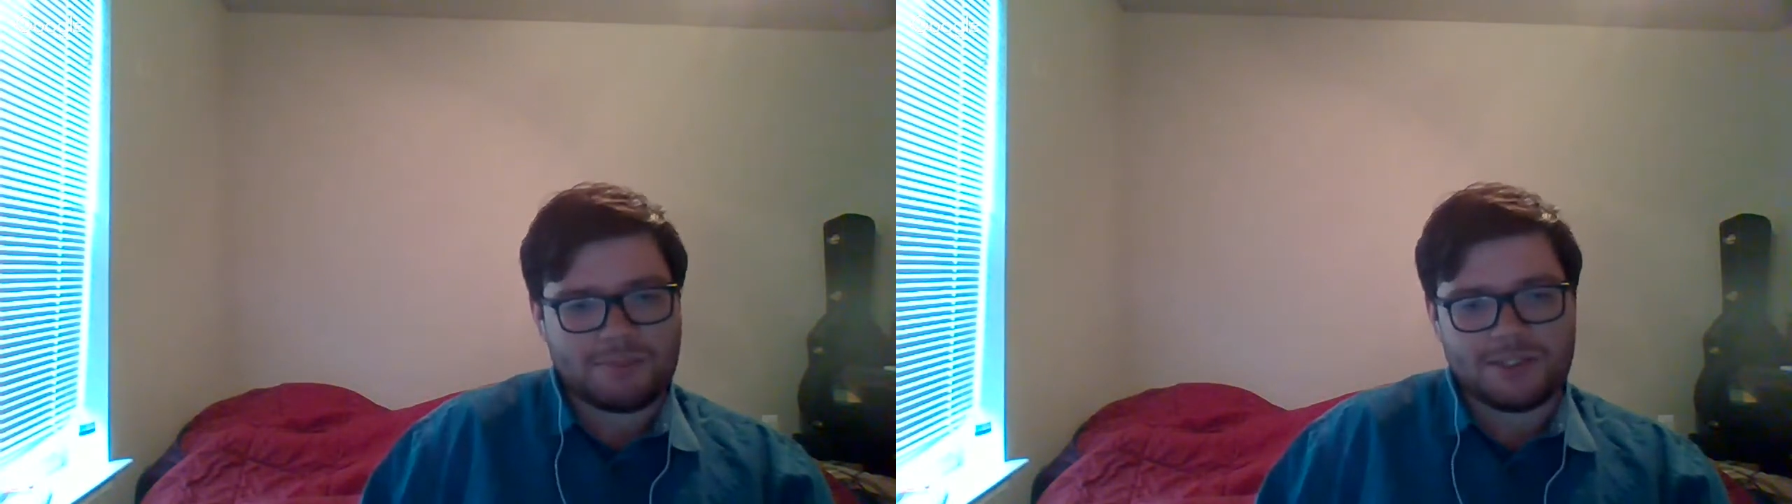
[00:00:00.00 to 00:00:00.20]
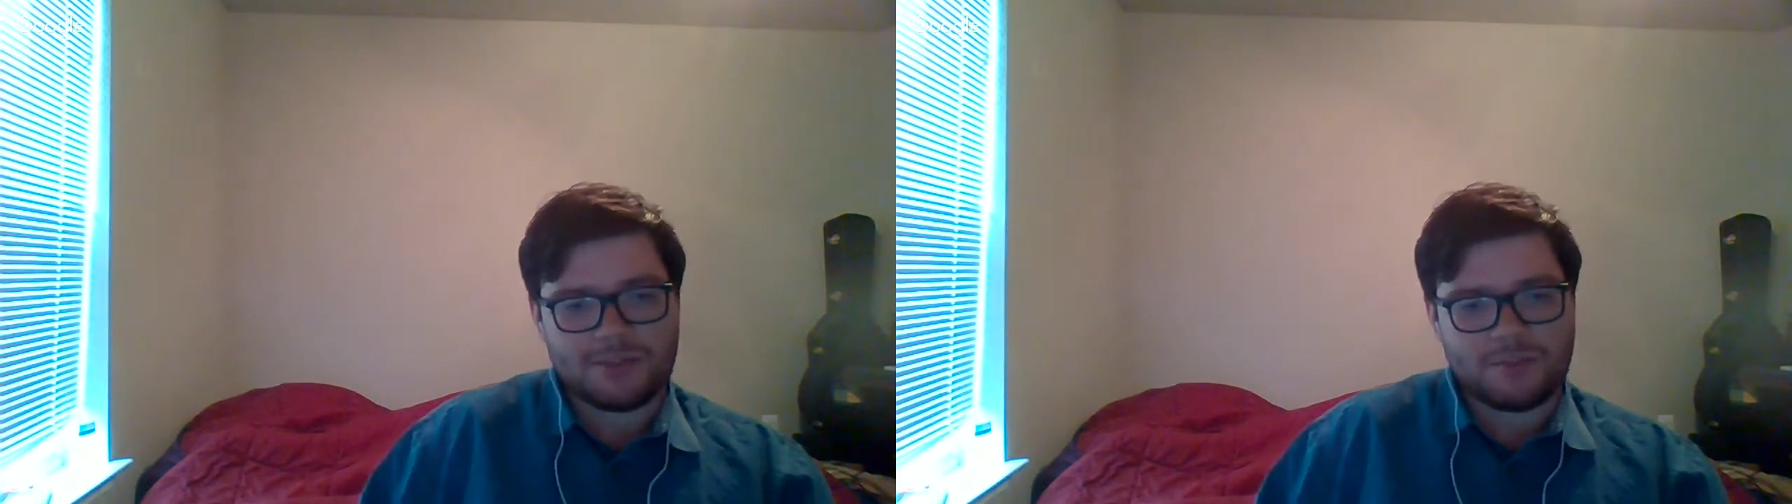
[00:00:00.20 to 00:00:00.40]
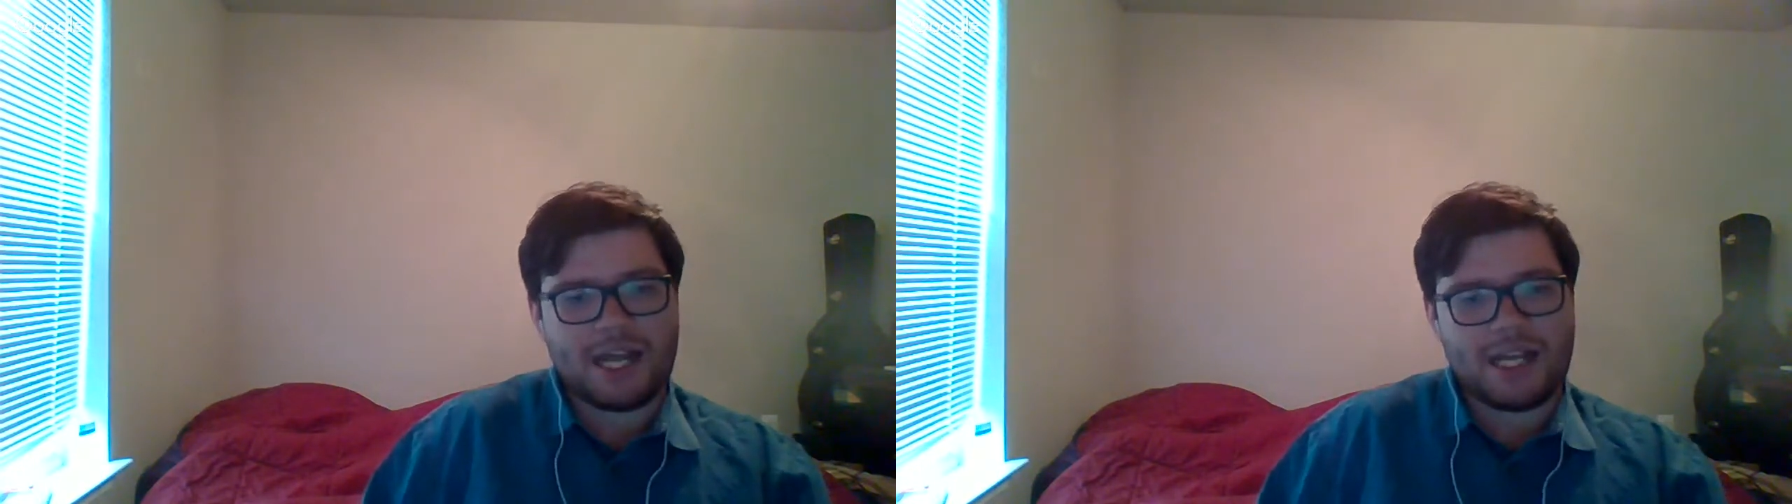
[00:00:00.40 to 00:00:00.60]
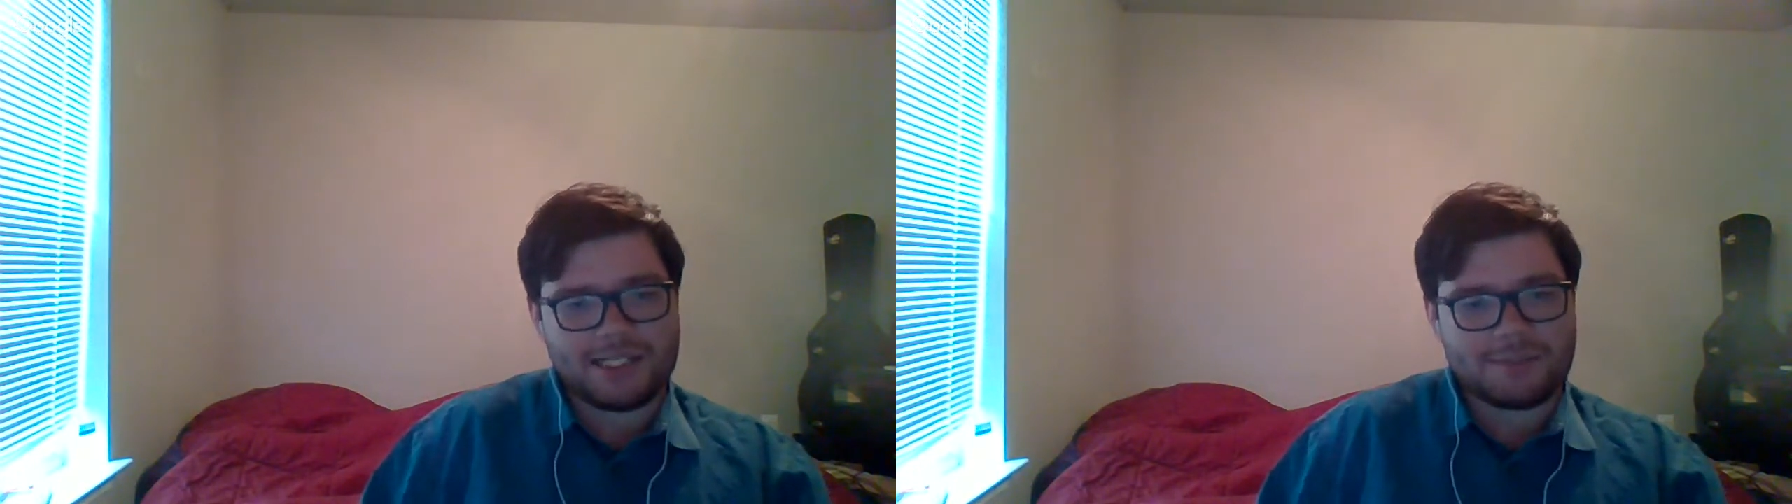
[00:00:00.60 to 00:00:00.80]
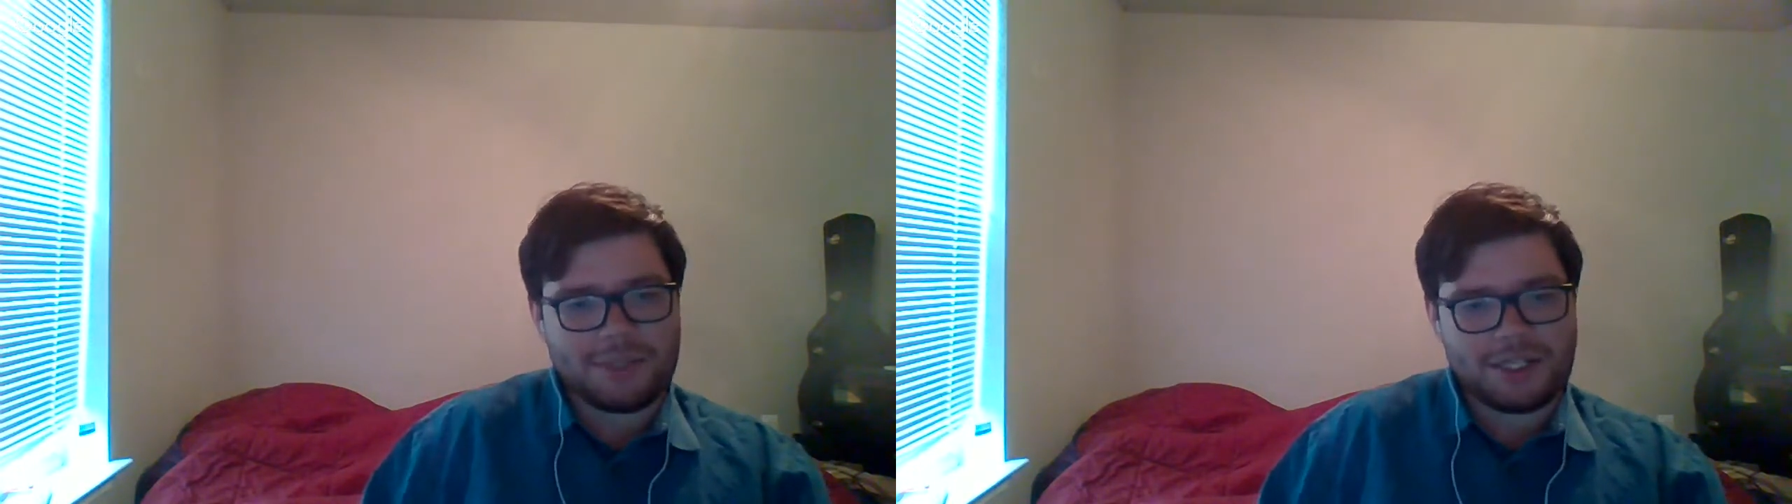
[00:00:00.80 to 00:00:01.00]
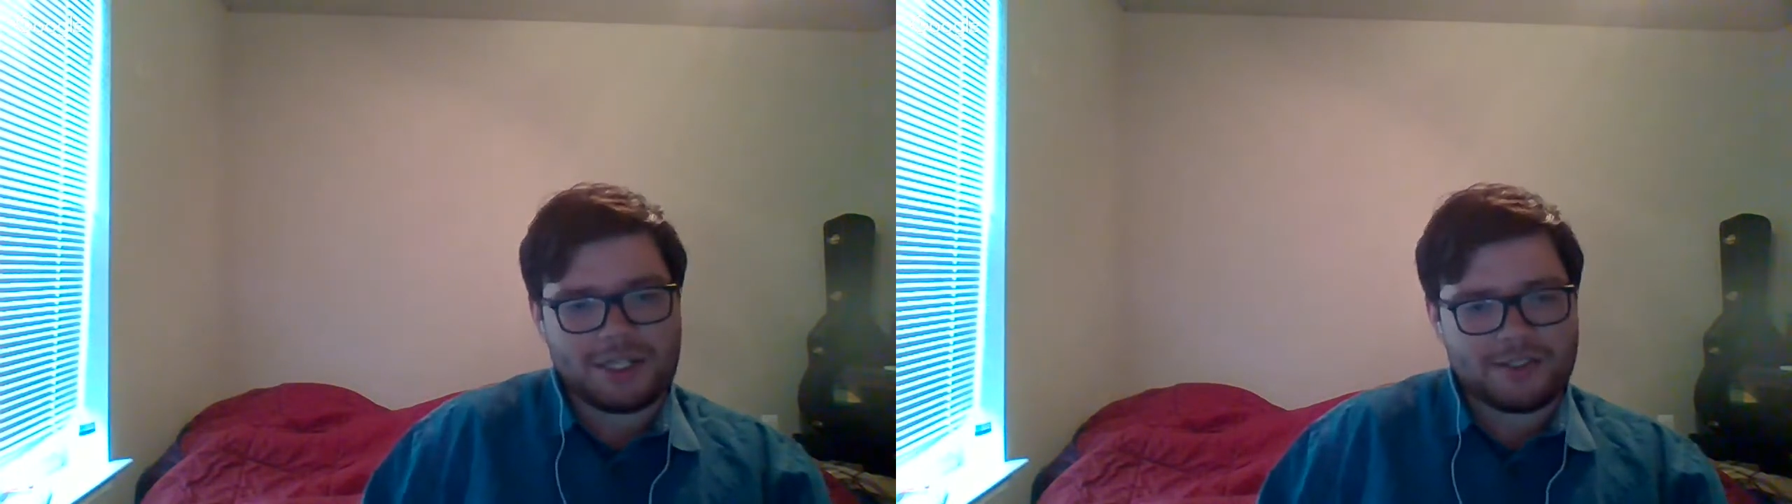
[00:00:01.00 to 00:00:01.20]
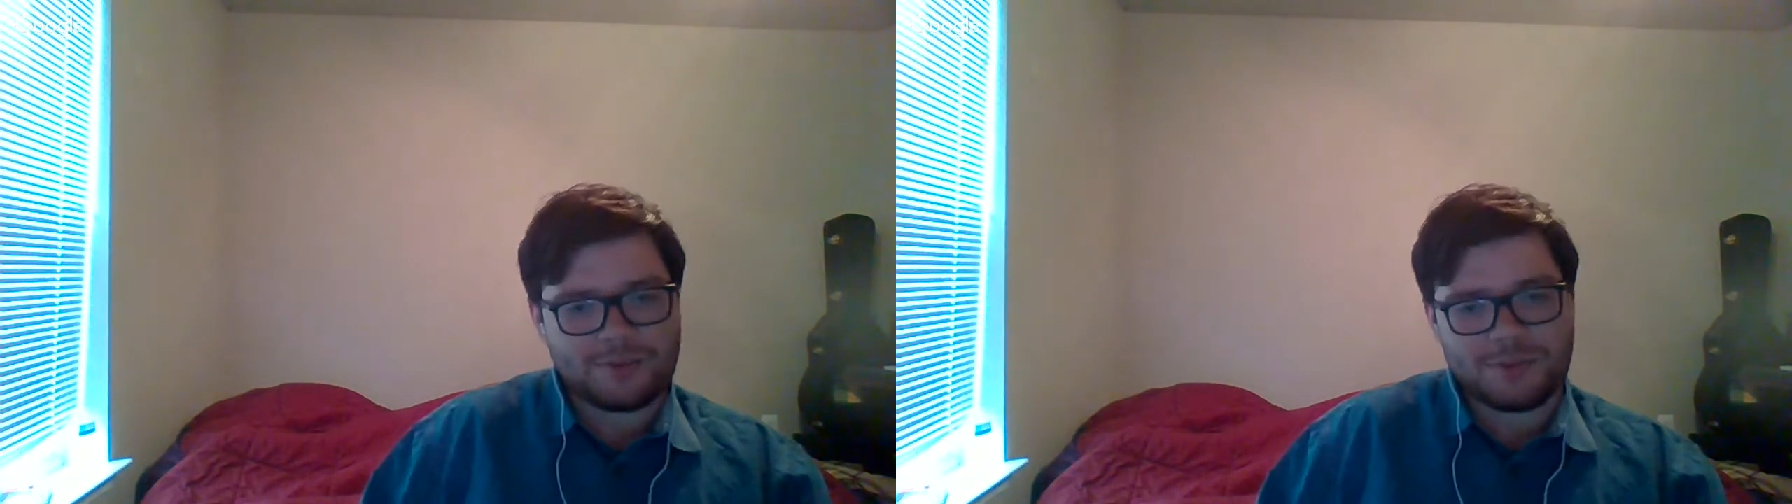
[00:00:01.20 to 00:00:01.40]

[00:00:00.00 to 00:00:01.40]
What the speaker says: because what I experienced